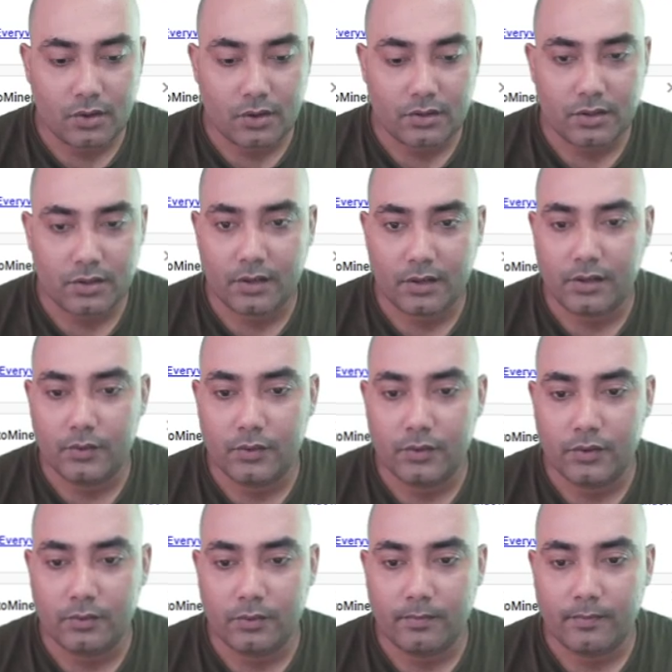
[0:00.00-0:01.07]
on
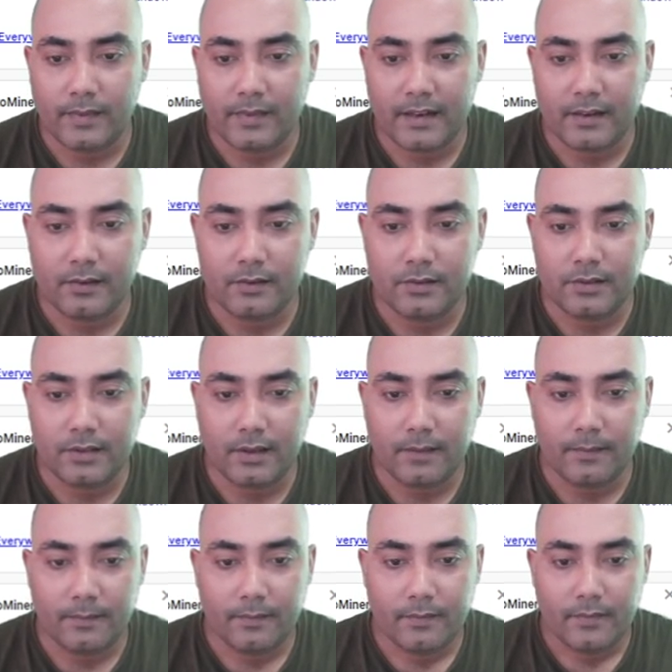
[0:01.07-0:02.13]
YouTube, then you'll see
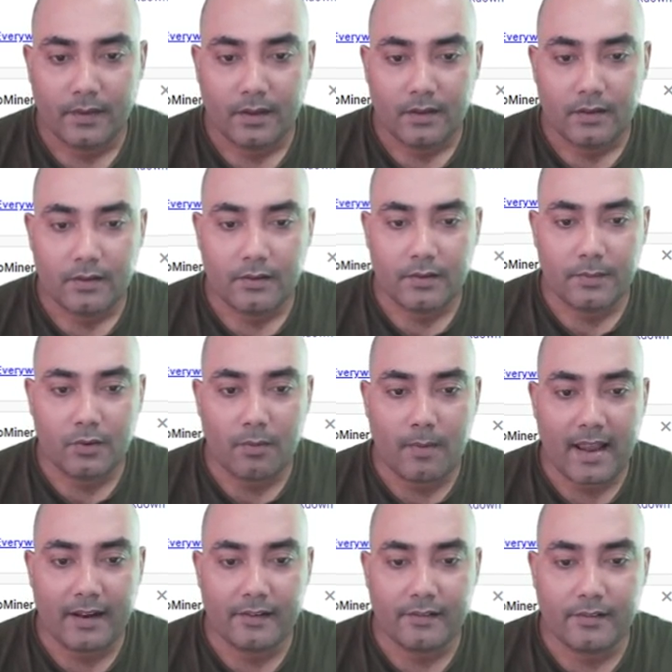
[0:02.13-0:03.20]
crypto
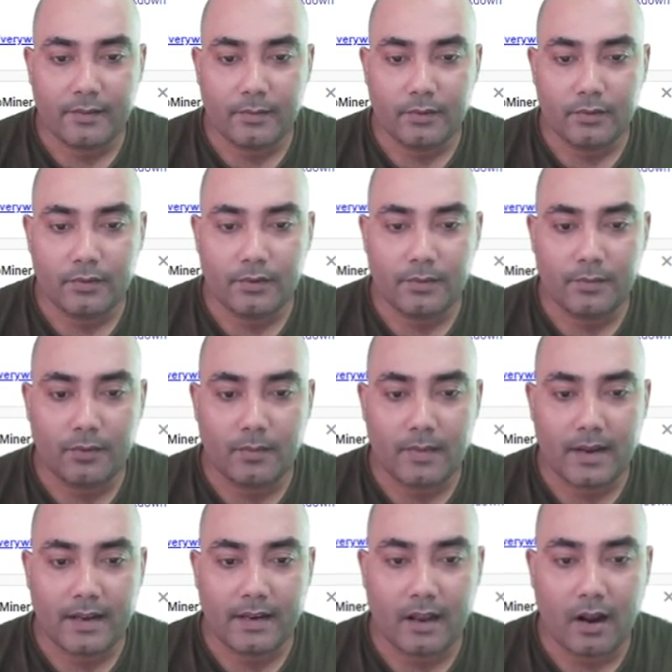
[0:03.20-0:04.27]
miner review, crypto
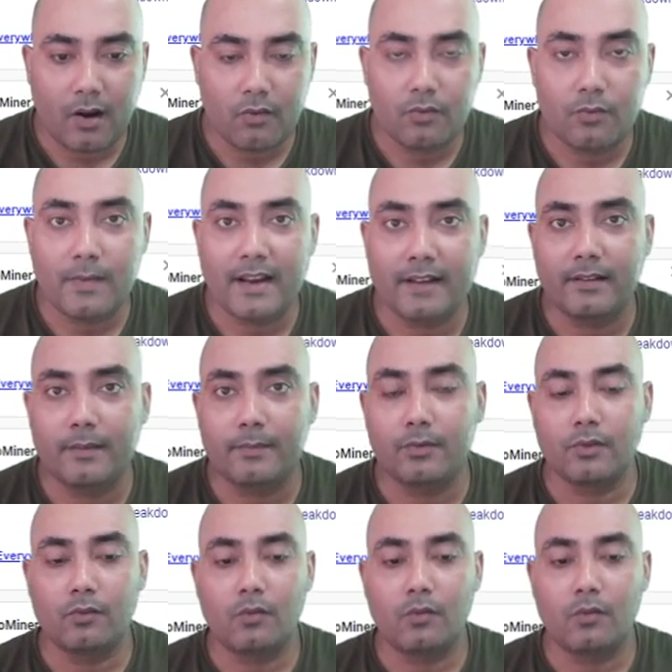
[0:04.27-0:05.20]
mining, how to mine crypto.